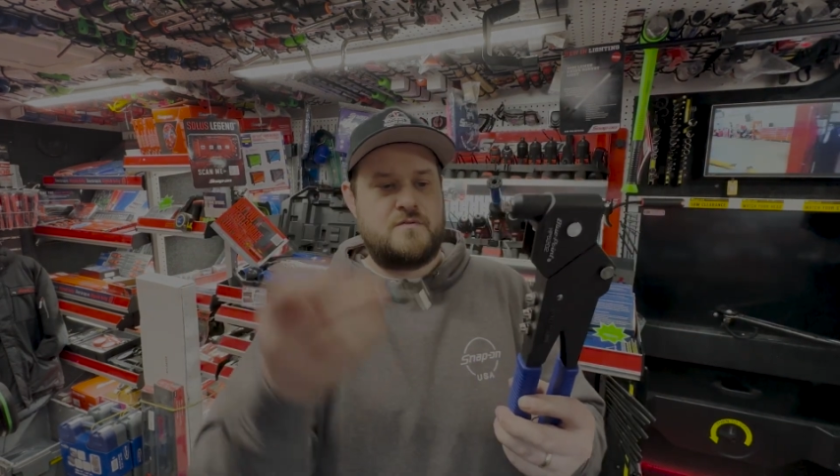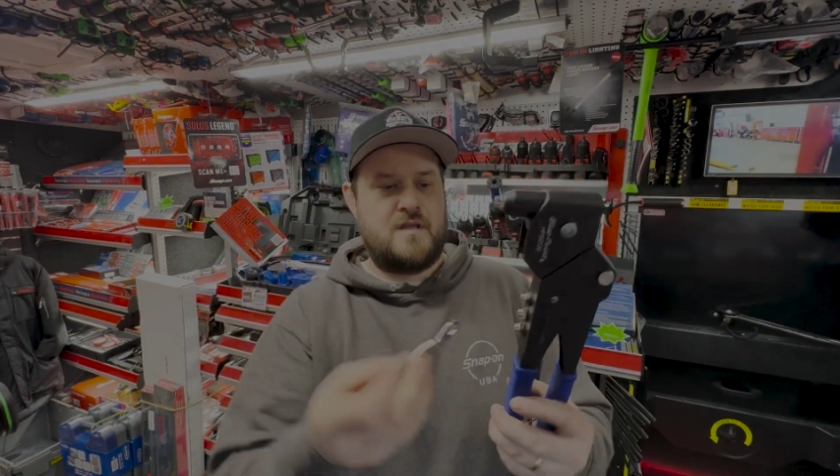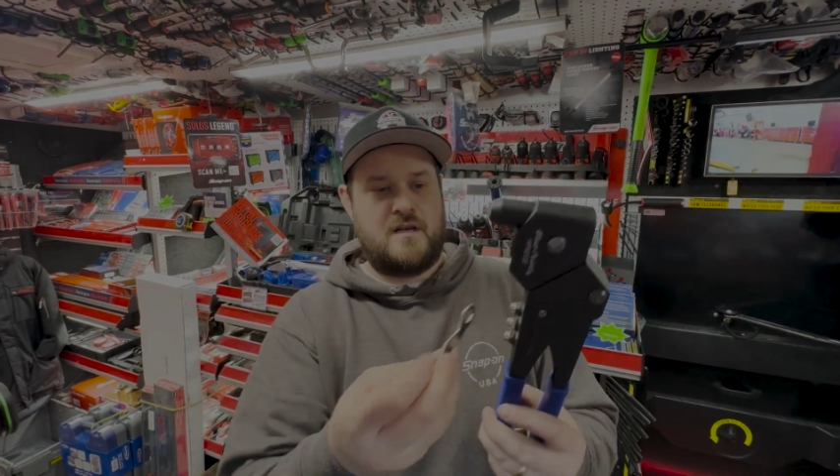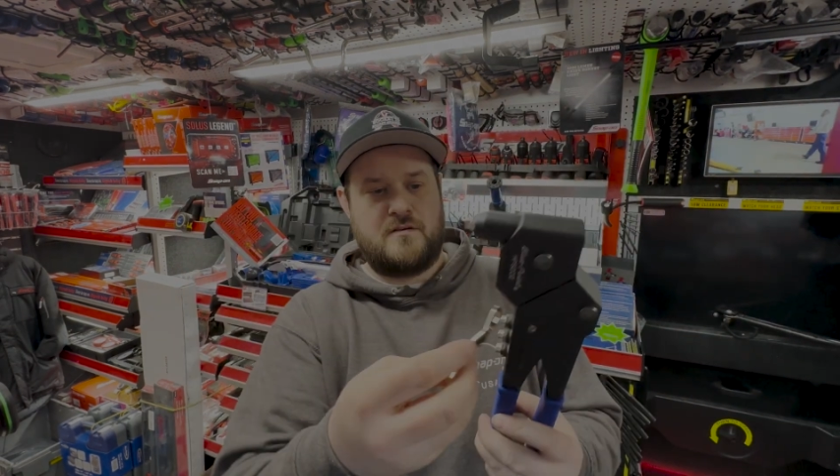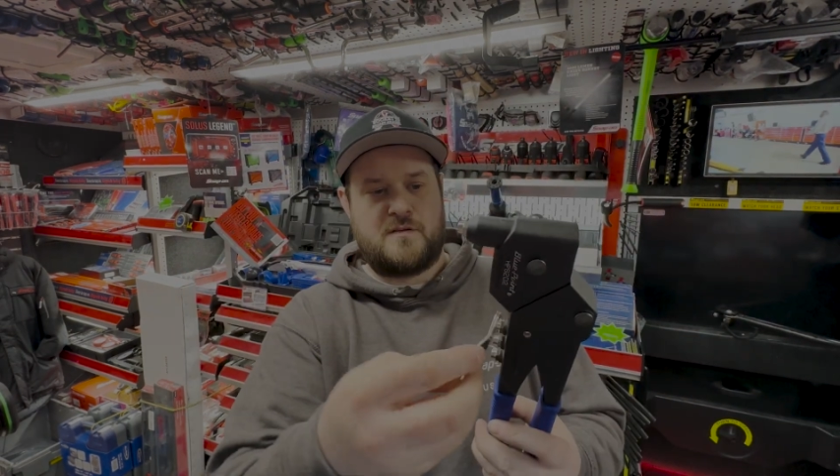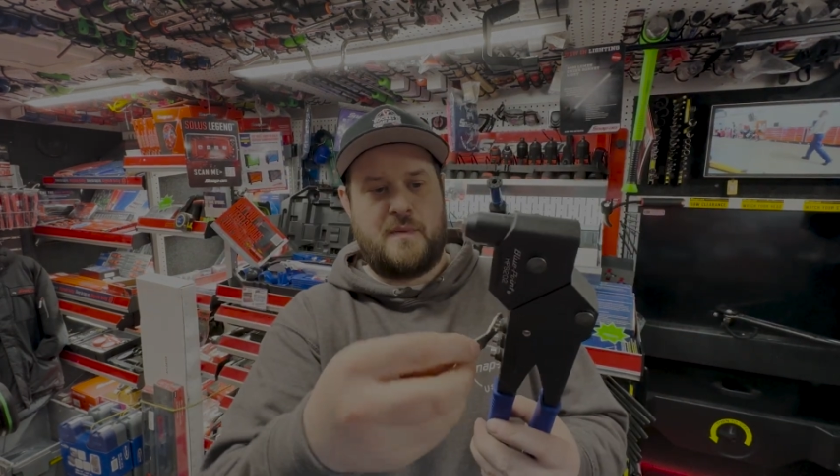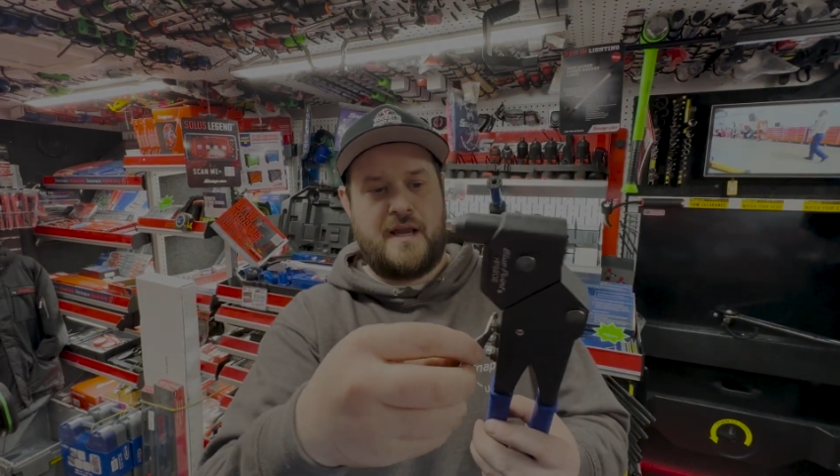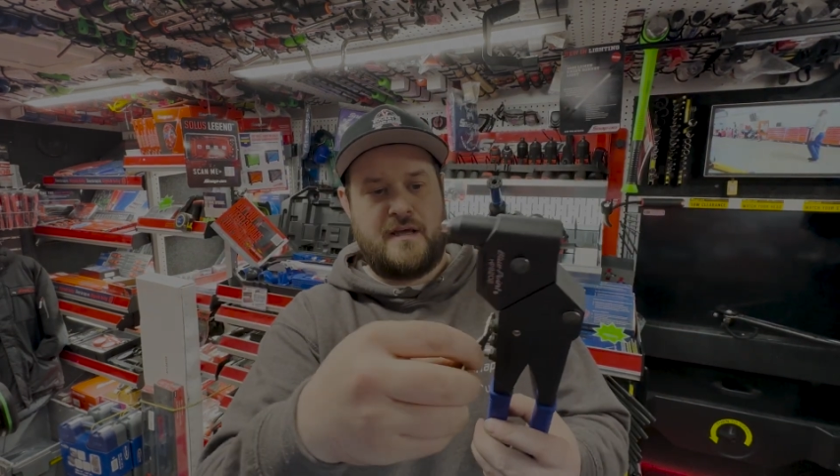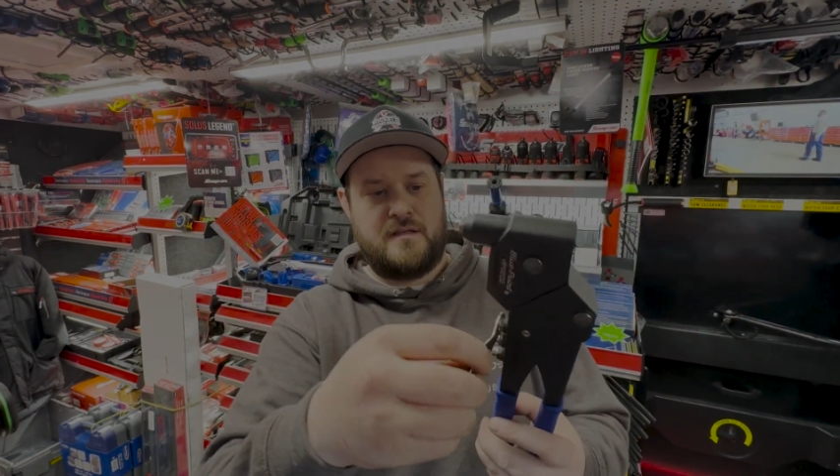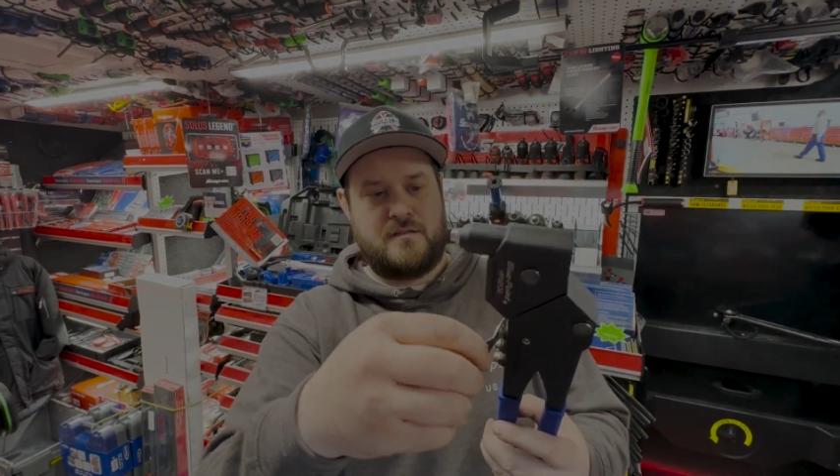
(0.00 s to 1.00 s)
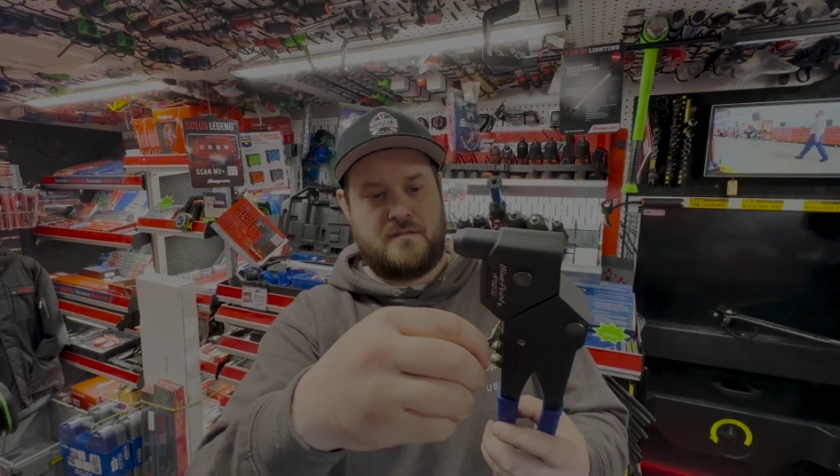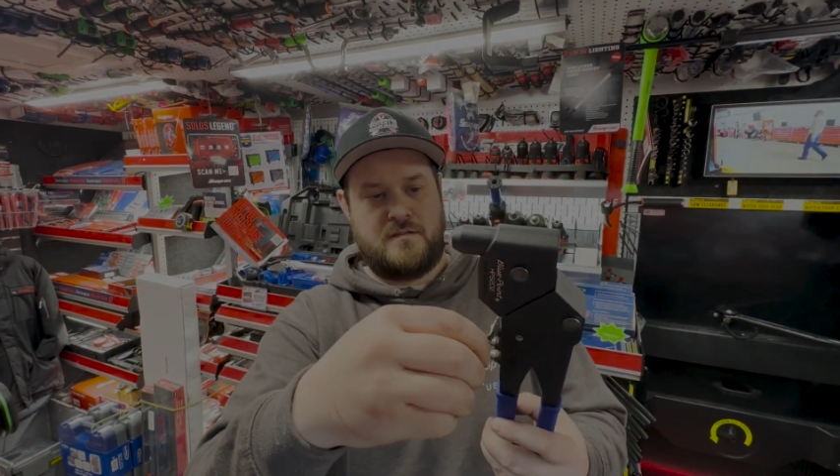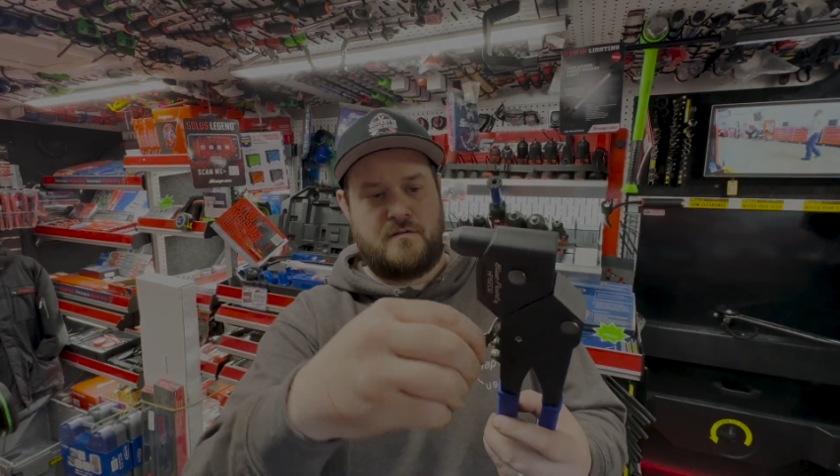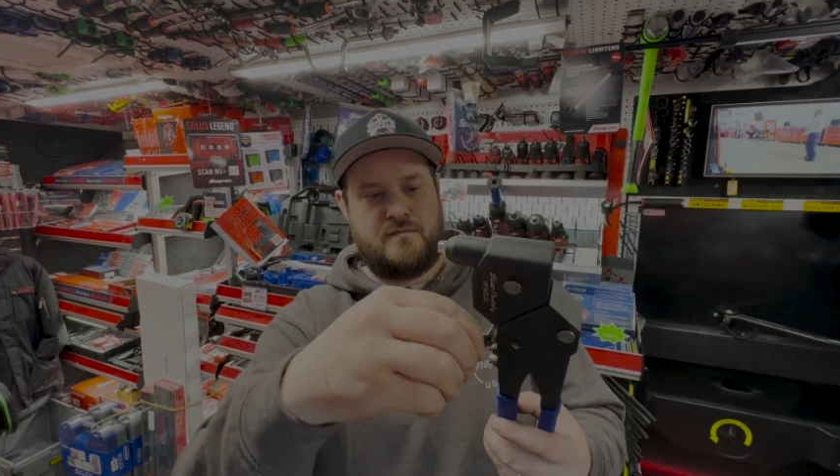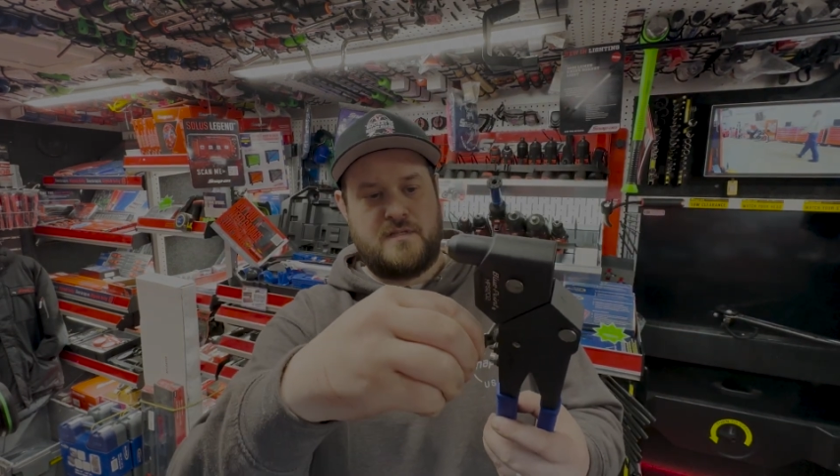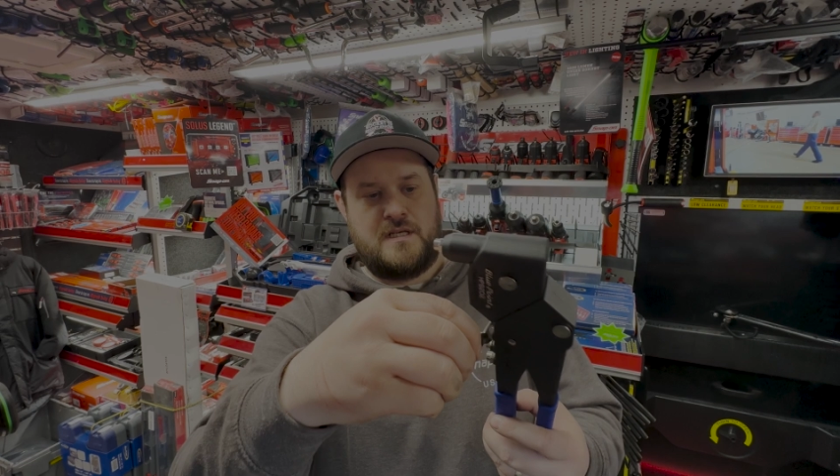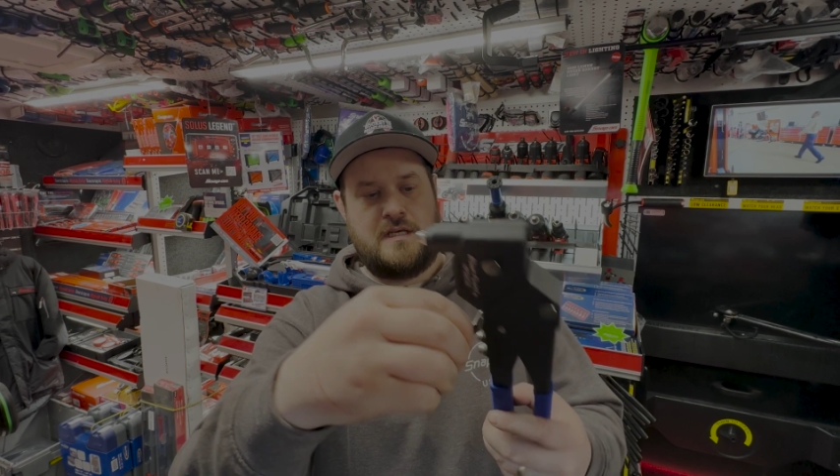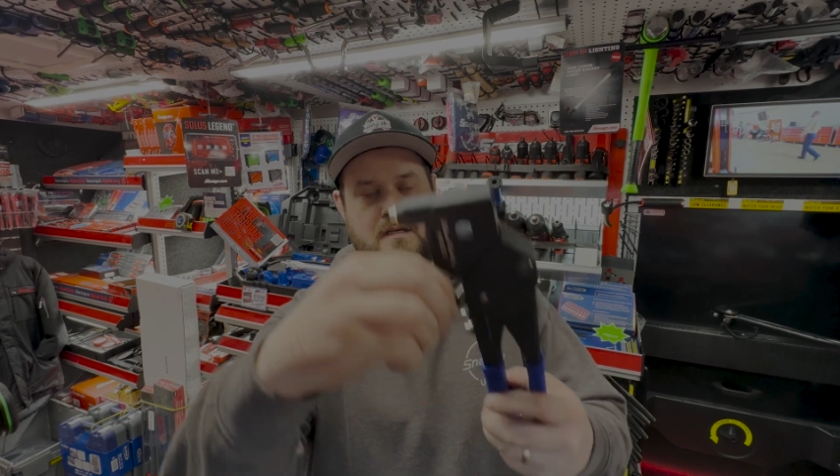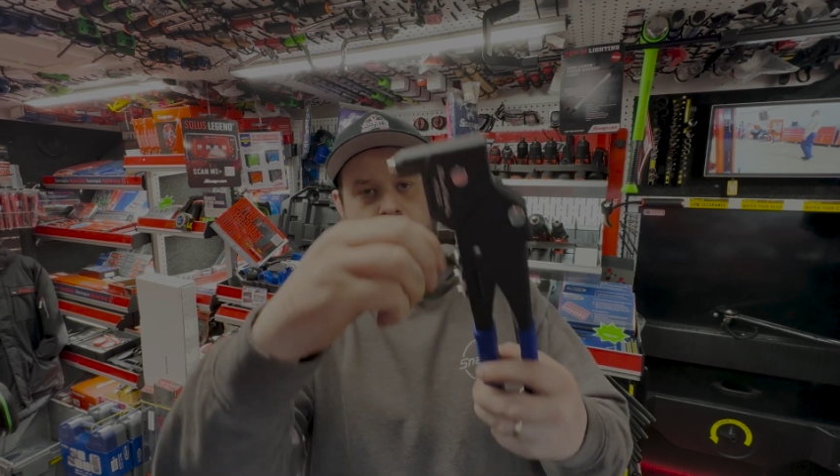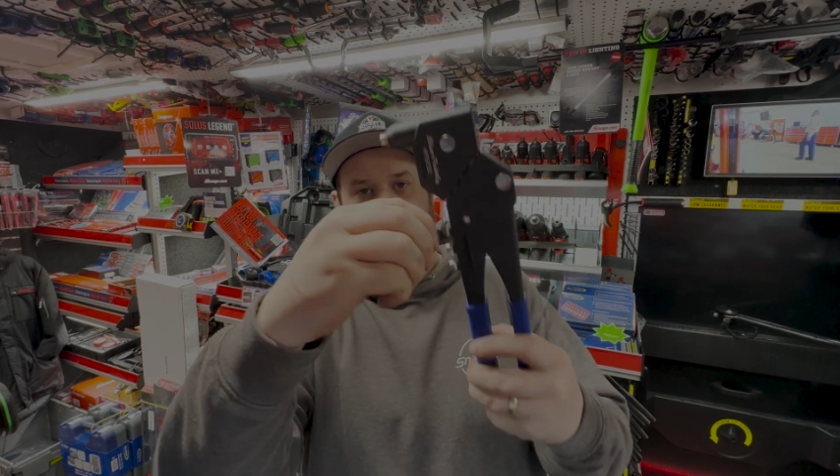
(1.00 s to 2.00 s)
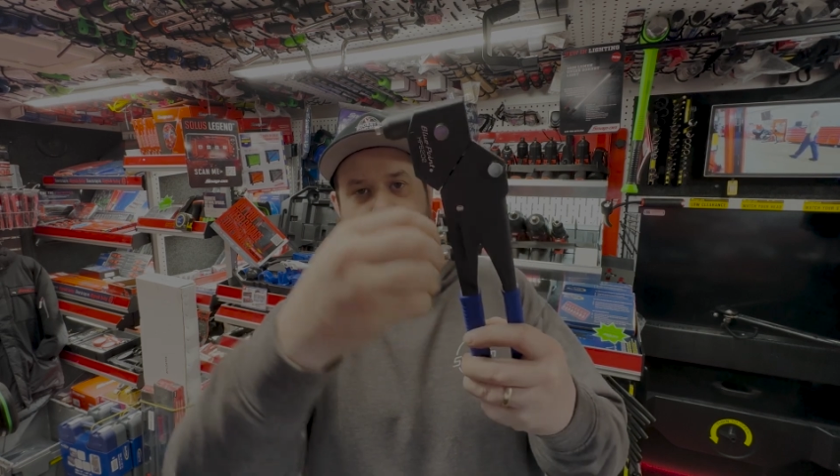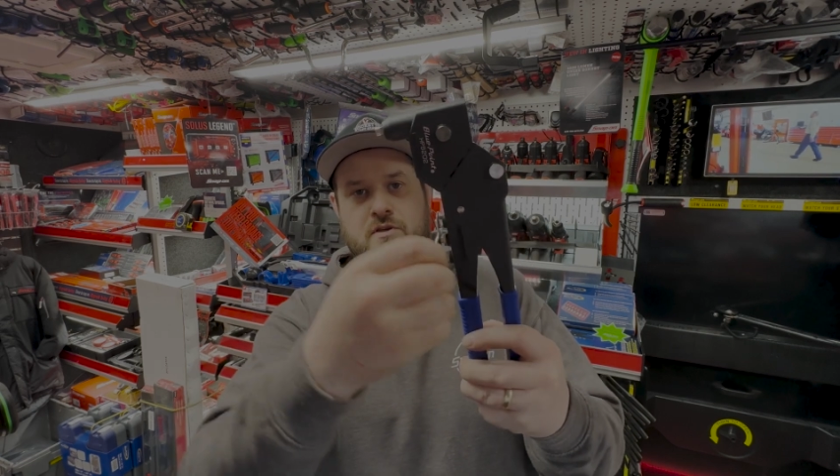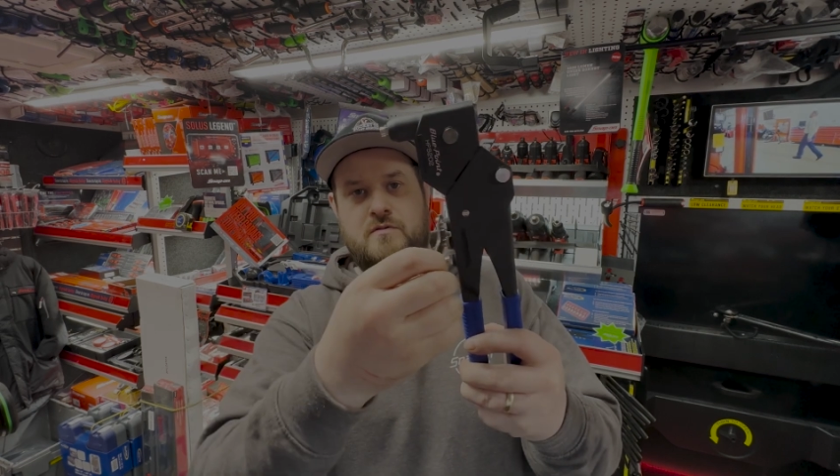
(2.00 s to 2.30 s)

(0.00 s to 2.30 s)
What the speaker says: with a little spanner to obviously undo